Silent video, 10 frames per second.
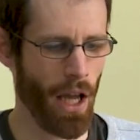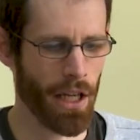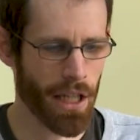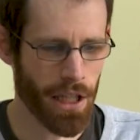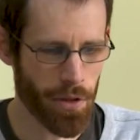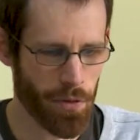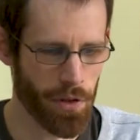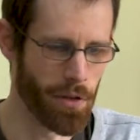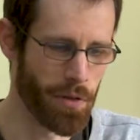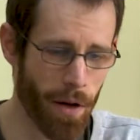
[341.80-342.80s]
and yet
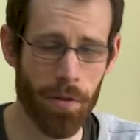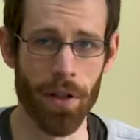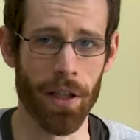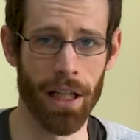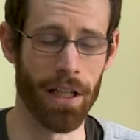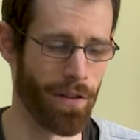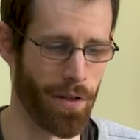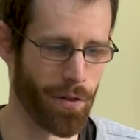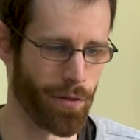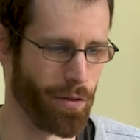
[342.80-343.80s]
you don't think any of
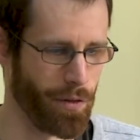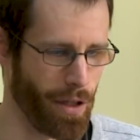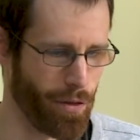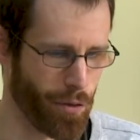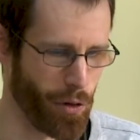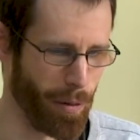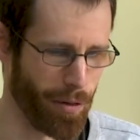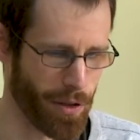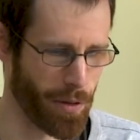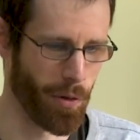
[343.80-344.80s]
those 4
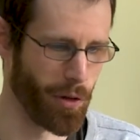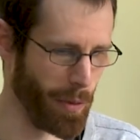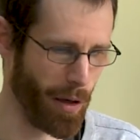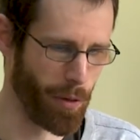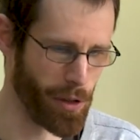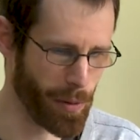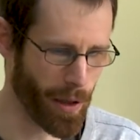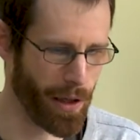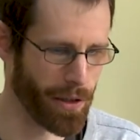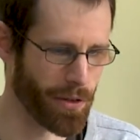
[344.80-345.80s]
commandments, the ones about worshipping
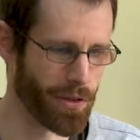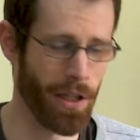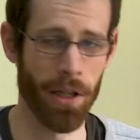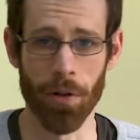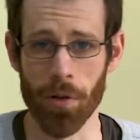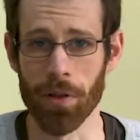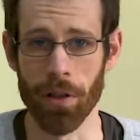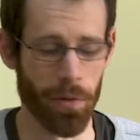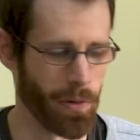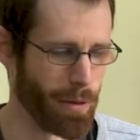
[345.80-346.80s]
idols, not using
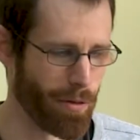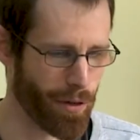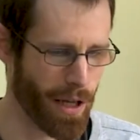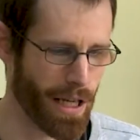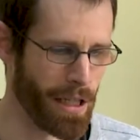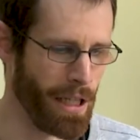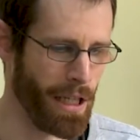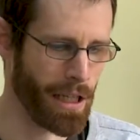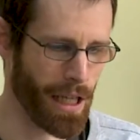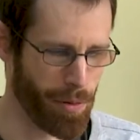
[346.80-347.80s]
the Lord's name in vain,
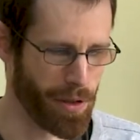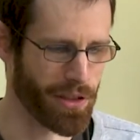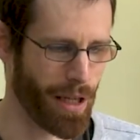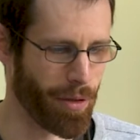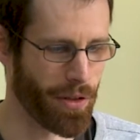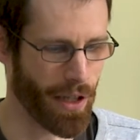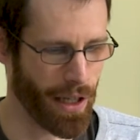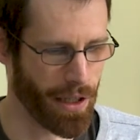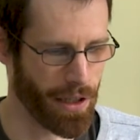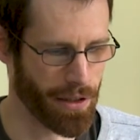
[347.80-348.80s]
keeping the Sabbath,
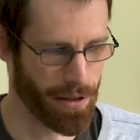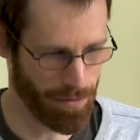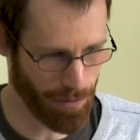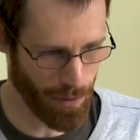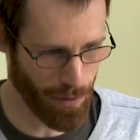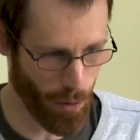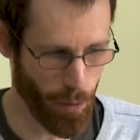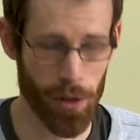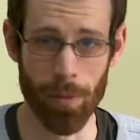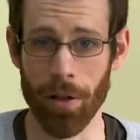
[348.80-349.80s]
and not
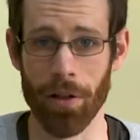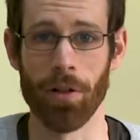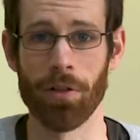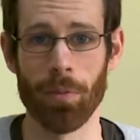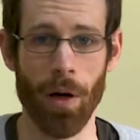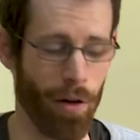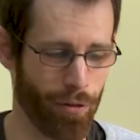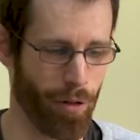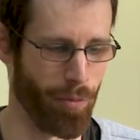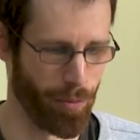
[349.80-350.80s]
worshipping other gods apart
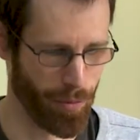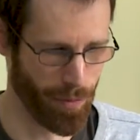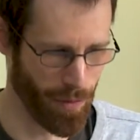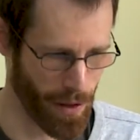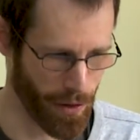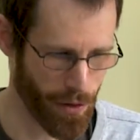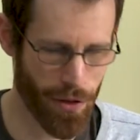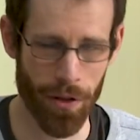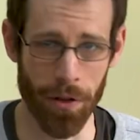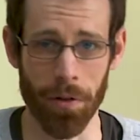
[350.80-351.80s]
from the
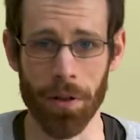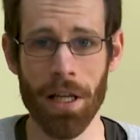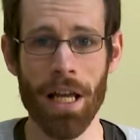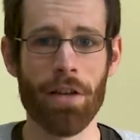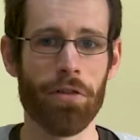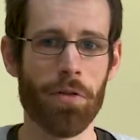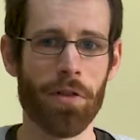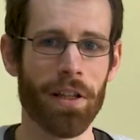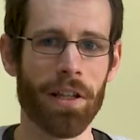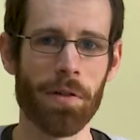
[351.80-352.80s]
Christian God. If you
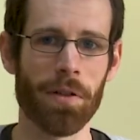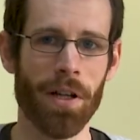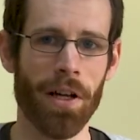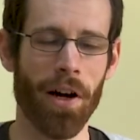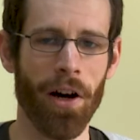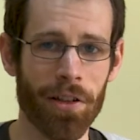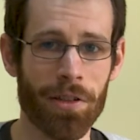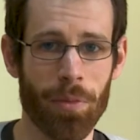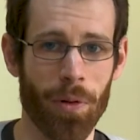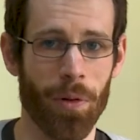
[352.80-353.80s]
think those aren't
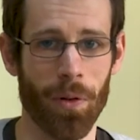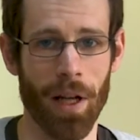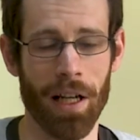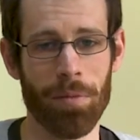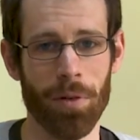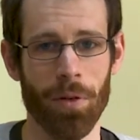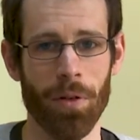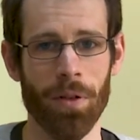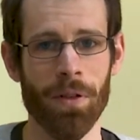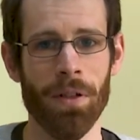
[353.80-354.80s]
important
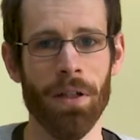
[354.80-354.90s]
anymore,